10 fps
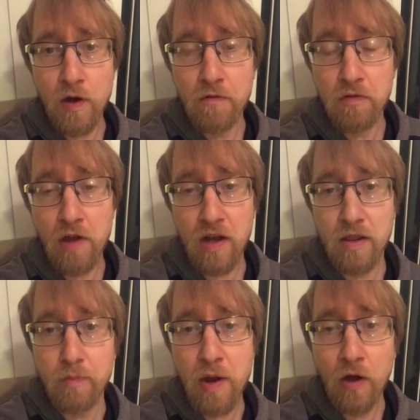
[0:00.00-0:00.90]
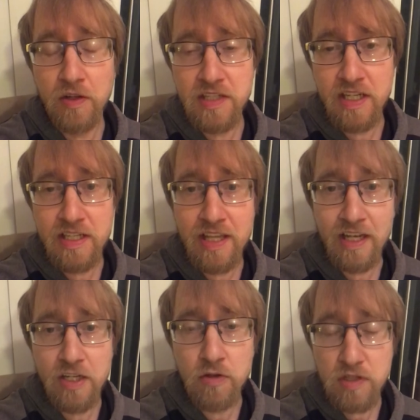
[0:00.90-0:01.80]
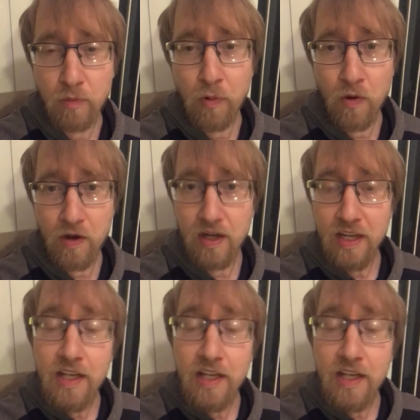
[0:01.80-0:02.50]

of a lot of the policies that you support